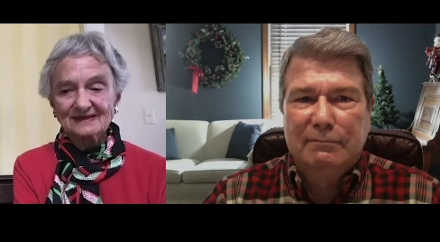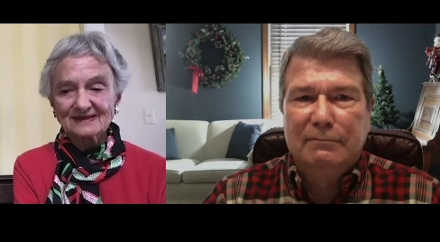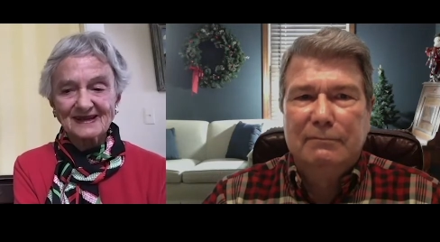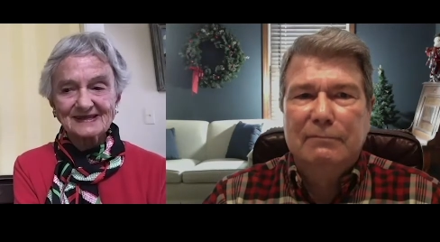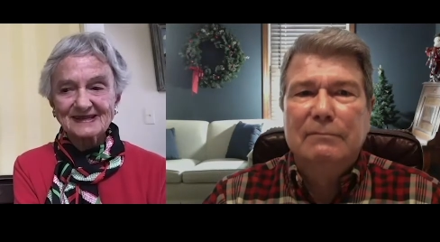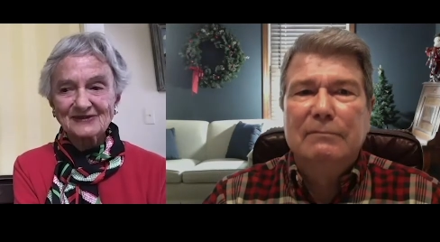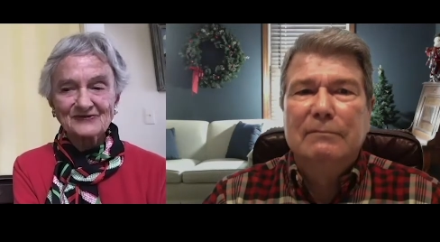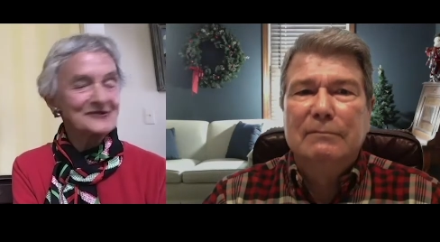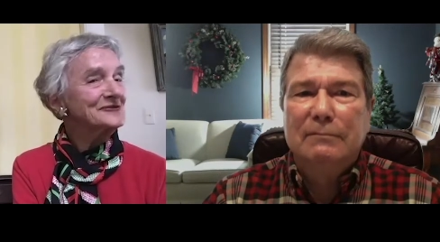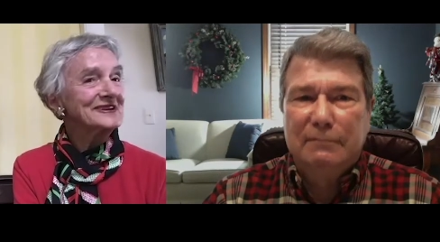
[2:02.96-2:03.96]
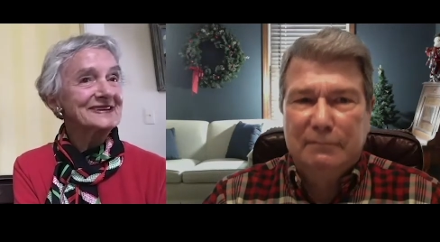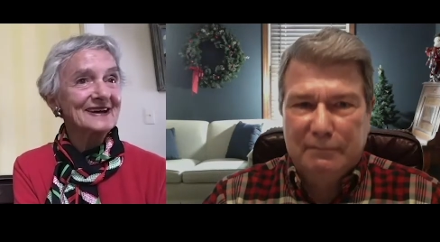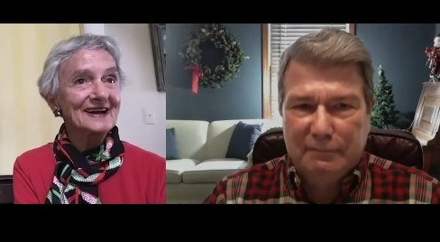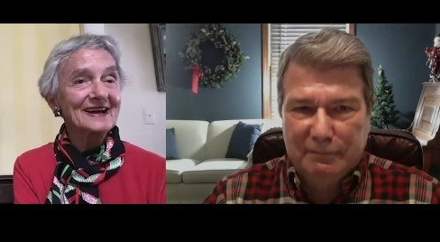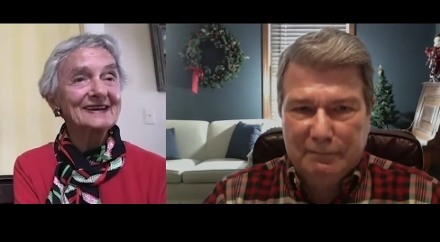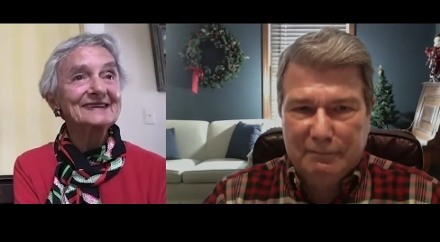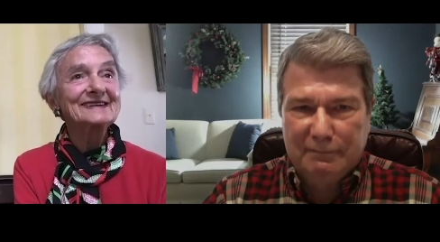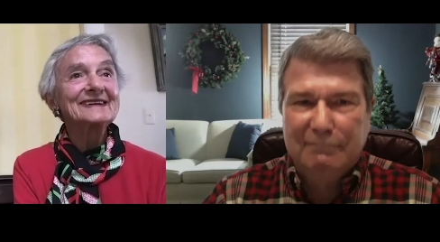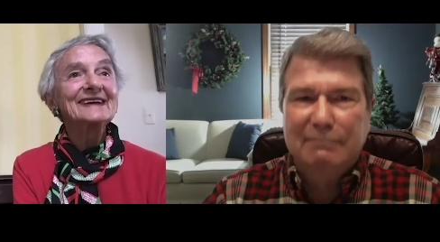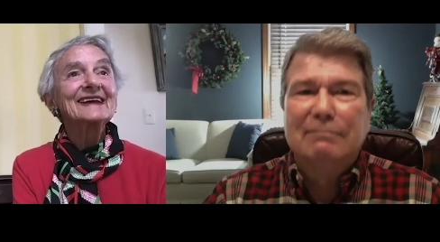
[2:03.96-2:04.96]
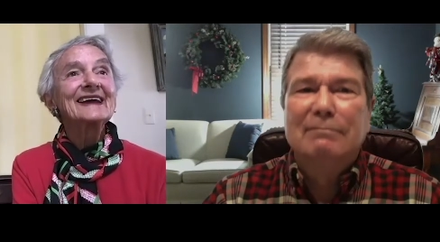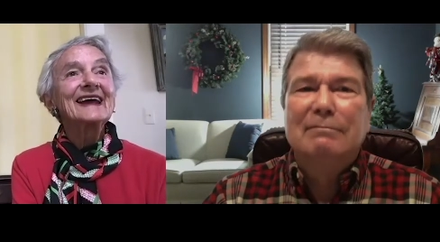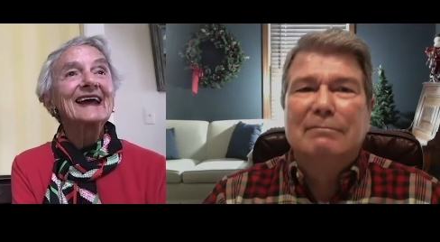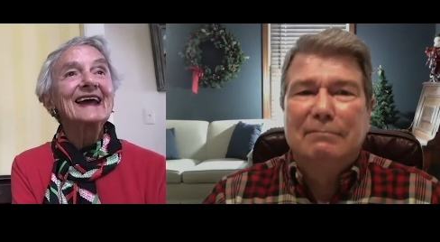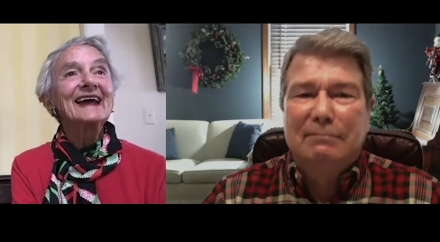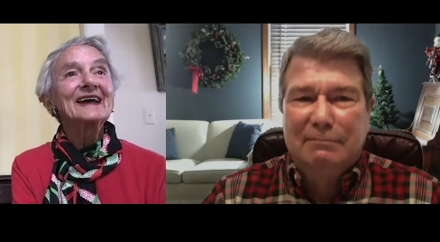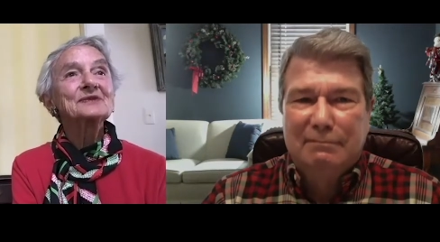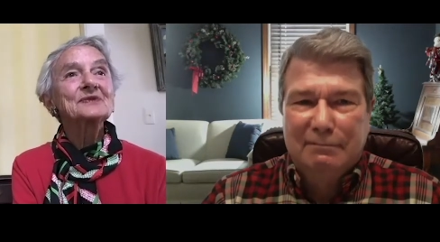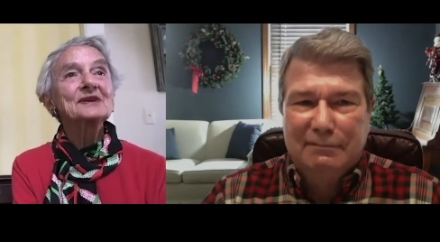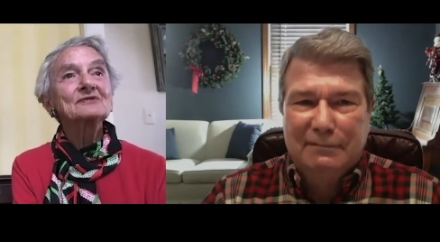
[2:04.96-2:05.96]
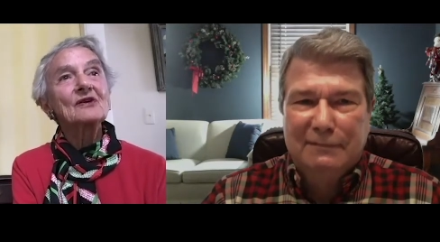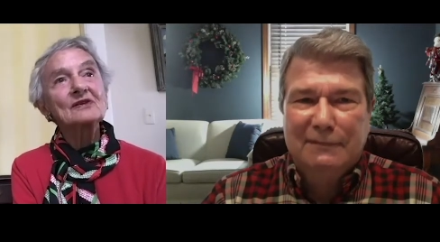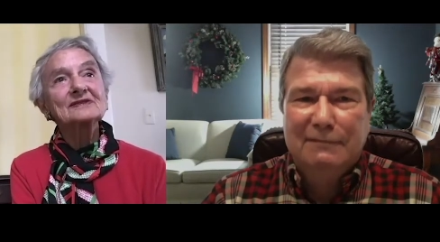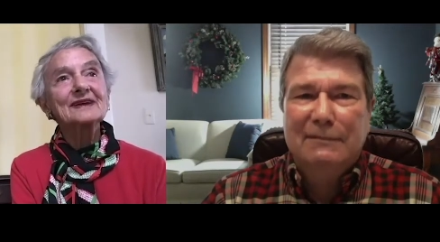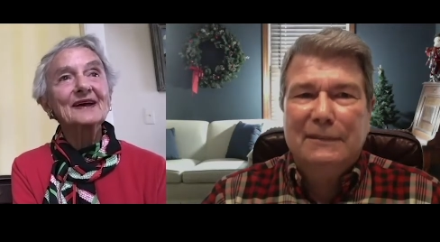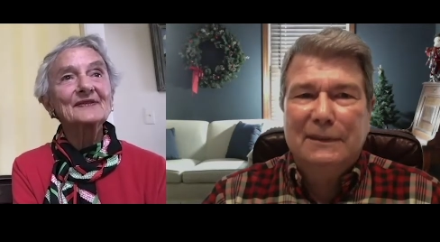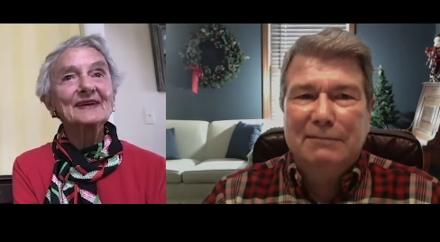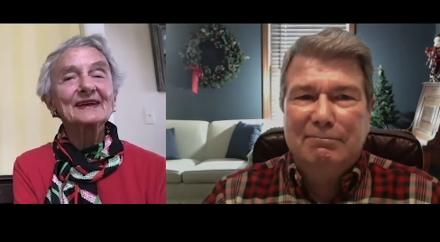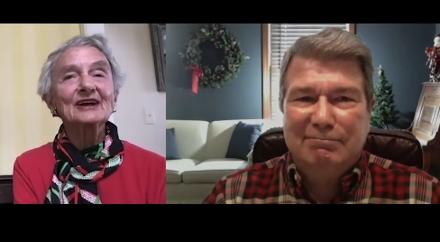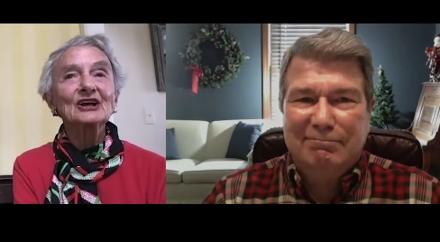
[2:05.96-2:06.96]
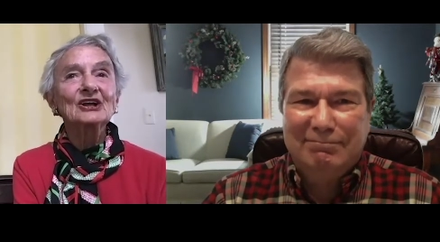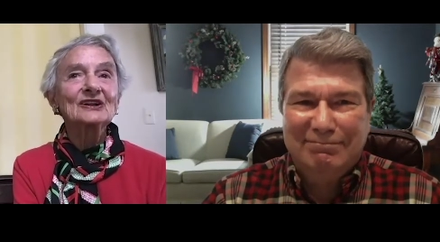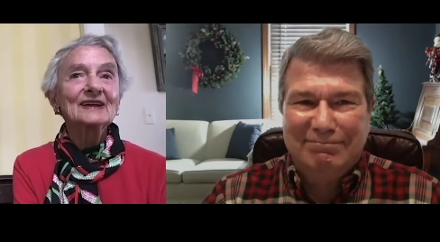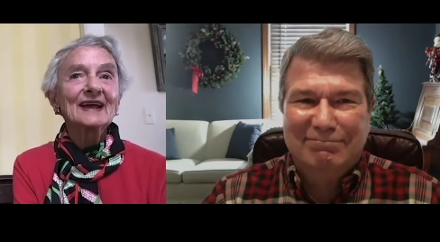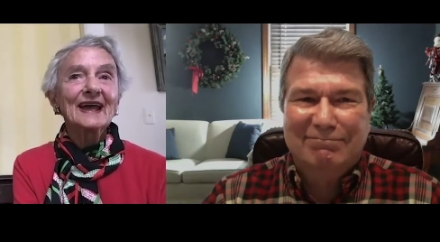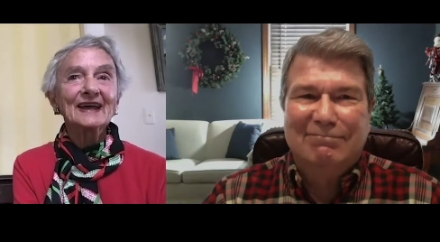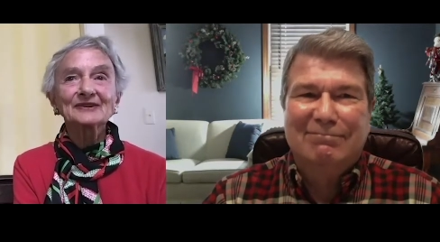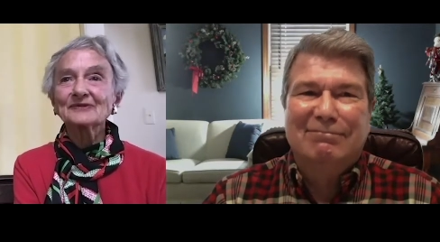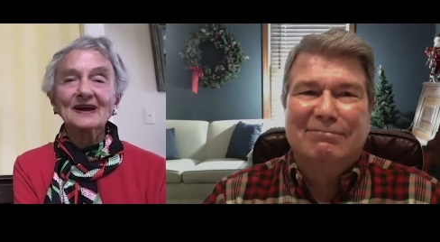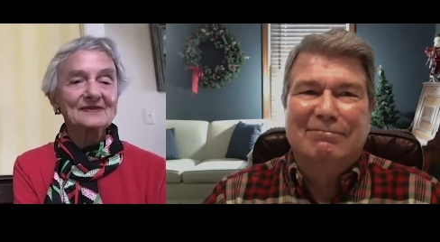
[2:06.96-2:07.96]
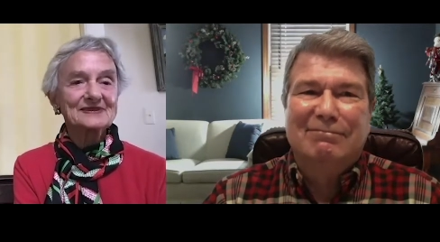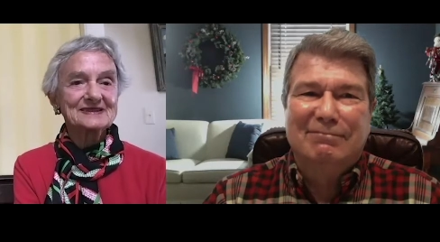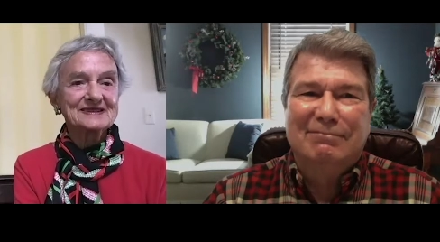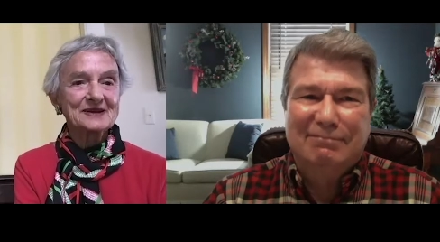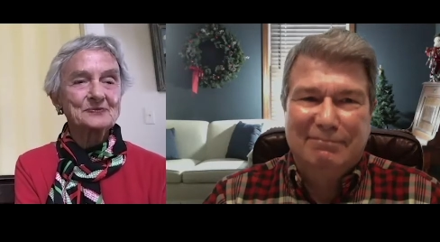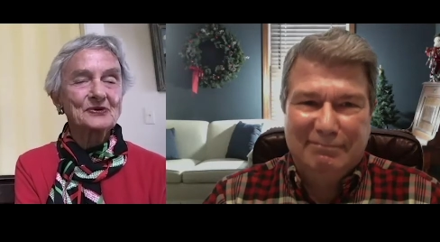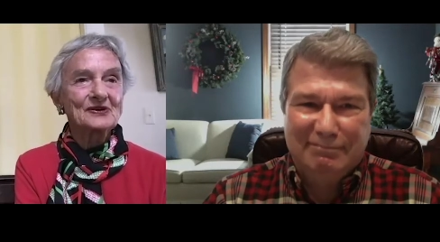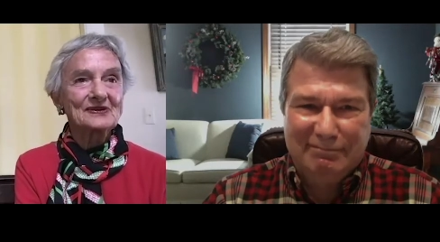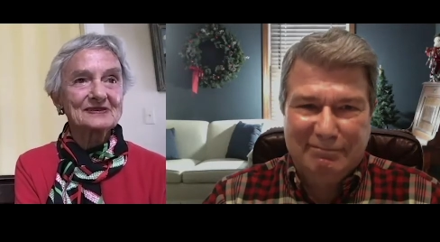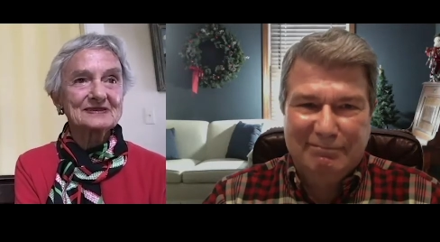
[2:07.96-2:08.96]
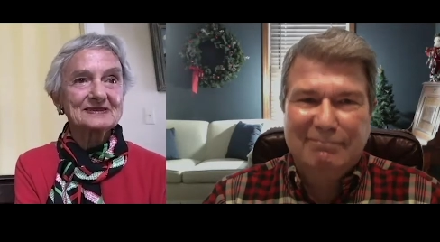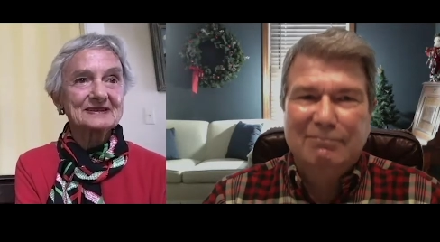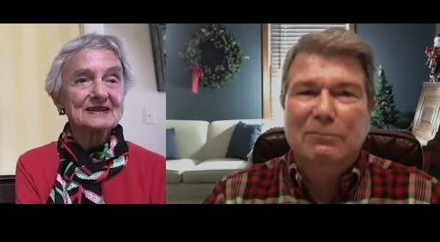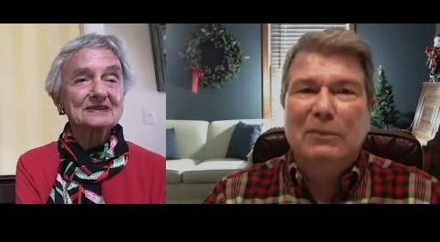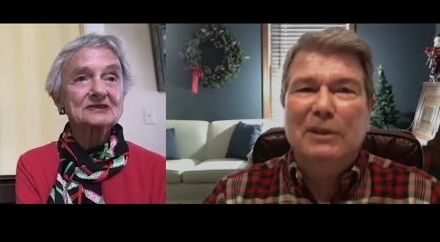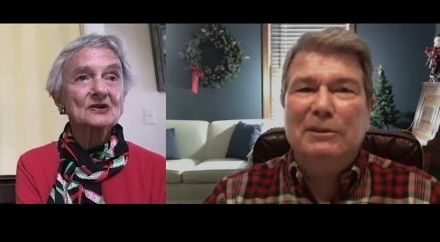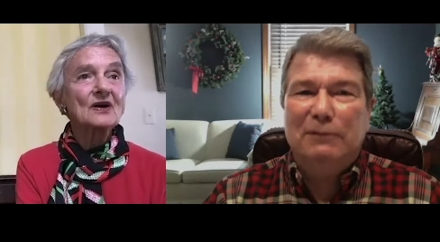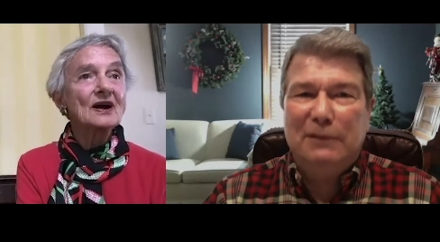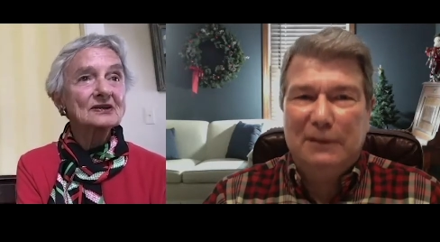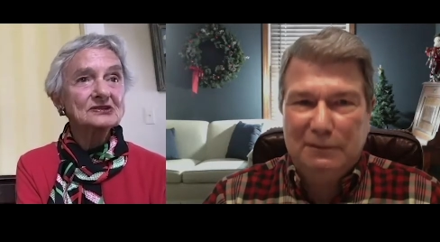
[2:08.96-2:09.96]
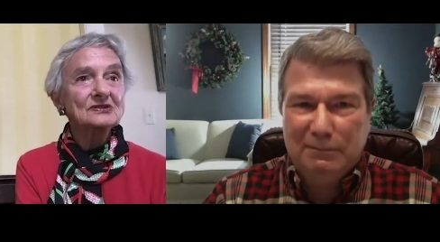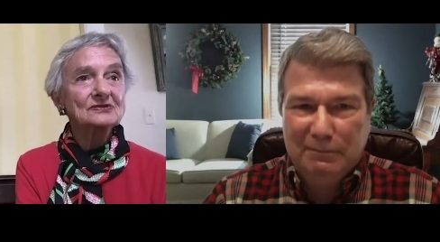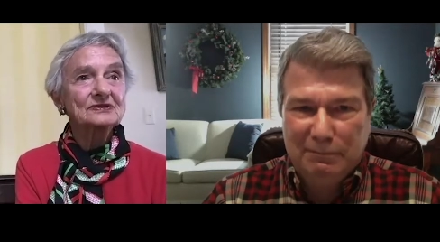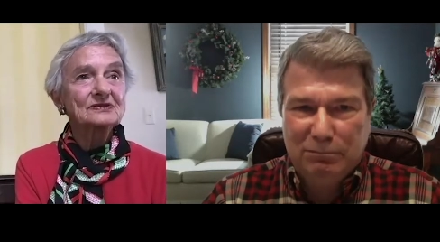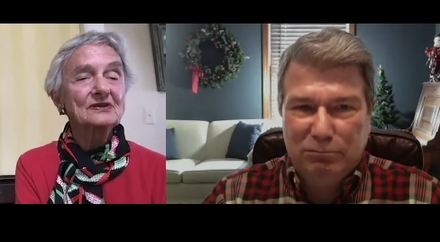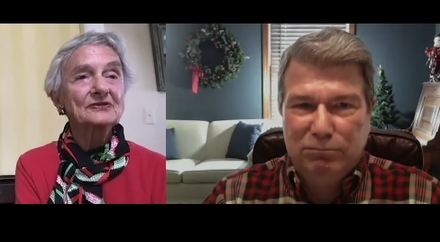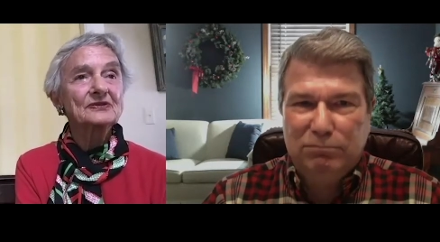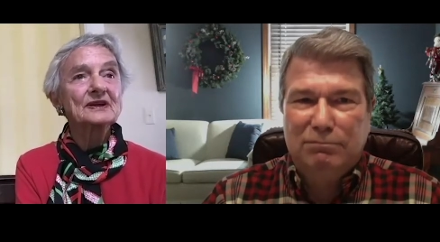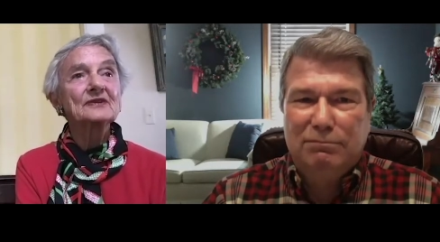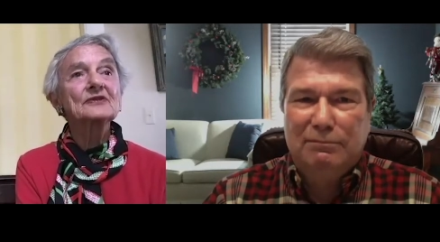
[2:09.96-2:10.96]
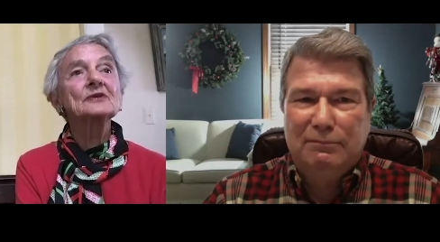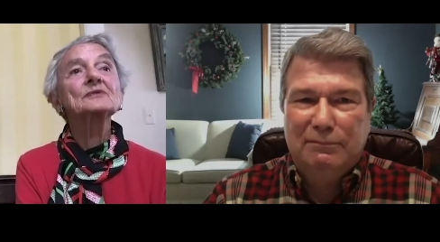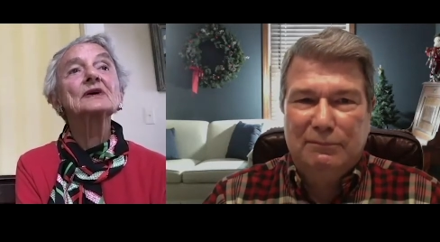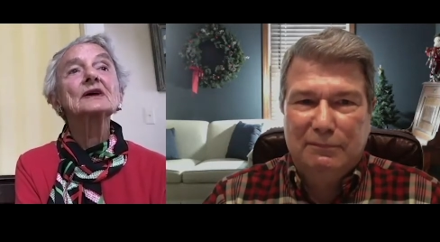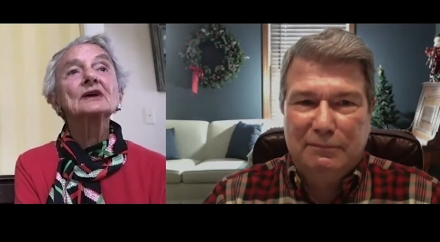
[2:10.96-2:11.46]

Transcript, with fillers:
Speaker 1: 1959 and we rolled down the hill and arrived at St. Paul's. And so our children, all three of them,